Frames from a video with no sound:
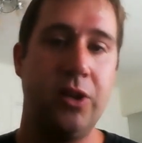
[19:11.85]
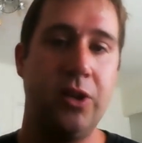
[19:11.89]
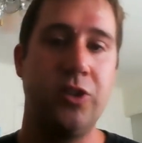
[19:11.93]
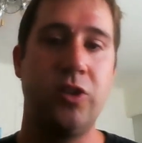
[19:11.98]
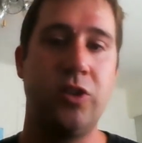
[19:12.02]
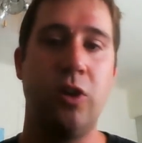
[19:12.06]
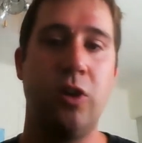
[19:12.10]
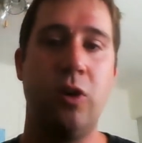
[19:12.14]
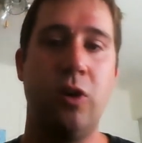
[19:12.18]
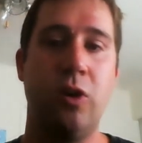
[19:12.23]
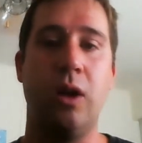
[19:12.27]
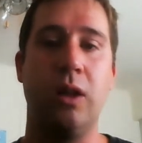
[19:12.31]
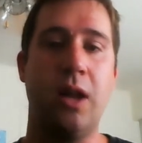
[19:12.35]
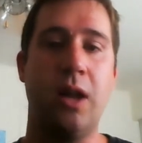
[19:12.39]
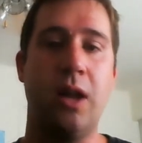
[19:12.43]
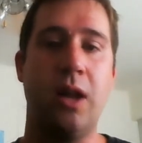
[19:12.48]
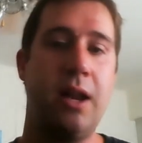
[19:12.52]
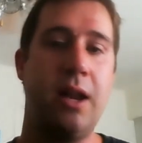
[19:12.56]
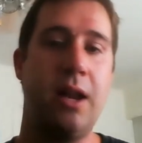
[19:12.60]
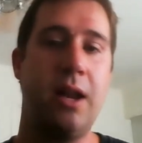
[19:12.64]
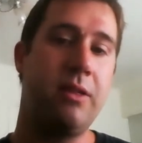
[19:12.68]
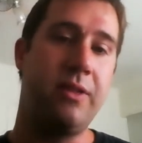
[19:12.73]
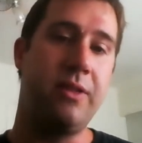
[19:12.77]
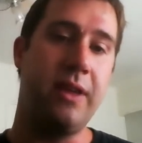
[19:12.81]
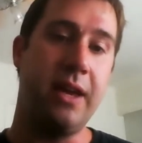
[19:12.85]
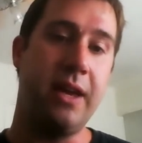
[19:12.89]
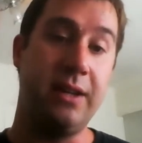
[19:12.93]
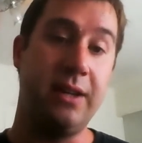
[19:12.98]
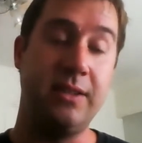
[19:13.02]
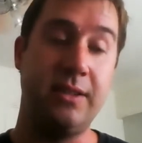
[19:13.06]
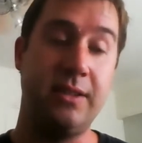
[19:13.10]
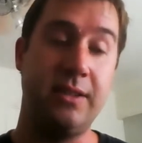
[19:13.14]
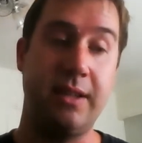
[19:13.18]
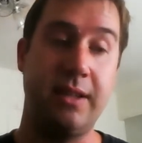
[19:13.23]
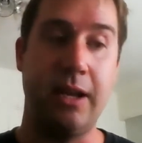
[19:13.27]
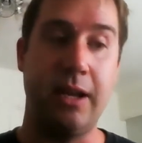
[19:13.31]
So a lot of the
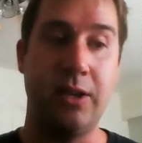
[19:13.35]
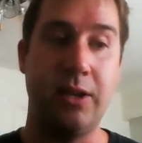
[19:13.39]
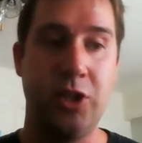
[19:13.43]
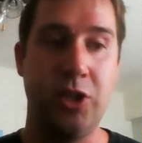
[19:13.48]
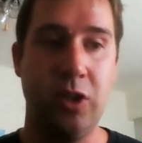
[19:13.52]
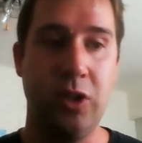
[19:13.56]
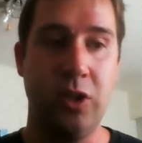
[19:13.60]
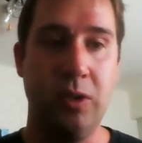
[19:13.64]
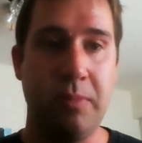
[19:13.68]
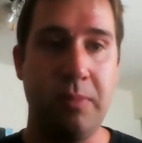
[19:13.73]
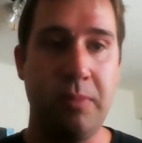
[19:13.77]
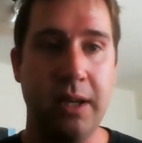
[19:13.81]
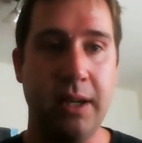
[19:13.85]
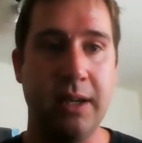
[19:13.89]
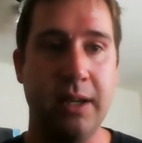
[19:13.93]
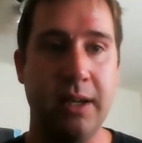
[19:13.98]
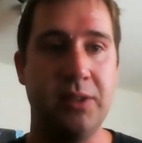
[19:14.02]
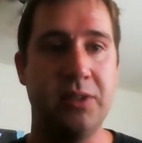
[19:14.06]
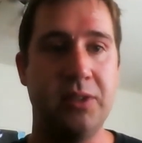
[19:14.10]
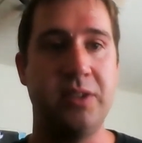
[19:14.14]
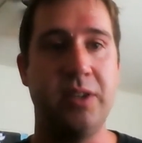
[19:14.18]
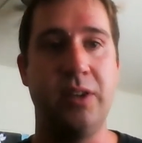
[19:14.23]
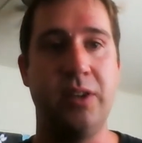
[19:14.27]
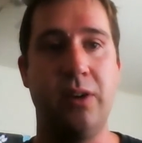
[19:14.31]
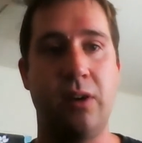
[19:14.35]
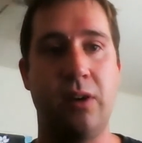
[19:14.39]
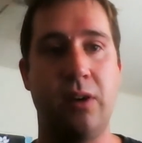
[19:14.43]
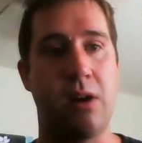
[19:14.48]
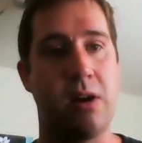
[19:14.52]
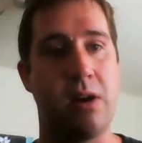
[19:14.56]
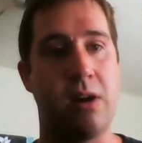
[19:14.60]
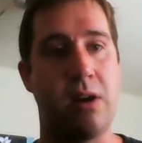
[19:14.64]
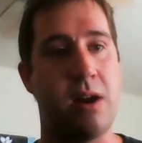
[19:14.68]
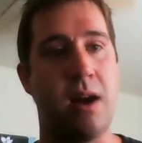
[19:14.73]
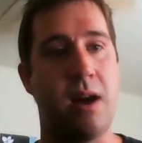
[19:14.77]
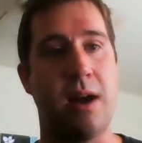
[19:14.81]
things that should be considered
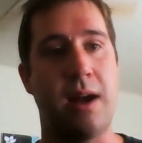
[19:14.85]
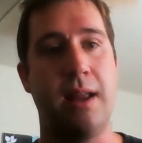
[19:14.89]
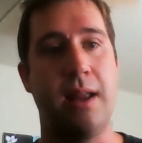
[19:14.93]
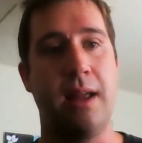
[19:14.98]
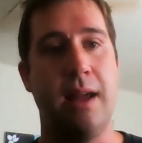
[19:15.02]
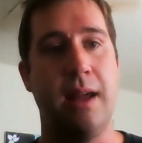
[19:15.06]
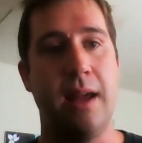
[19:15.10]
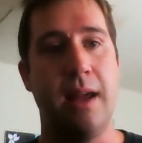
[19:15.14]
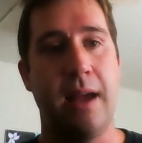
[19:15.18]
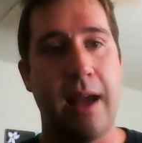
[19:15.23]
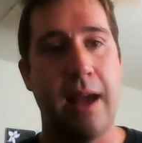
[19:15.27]
are not.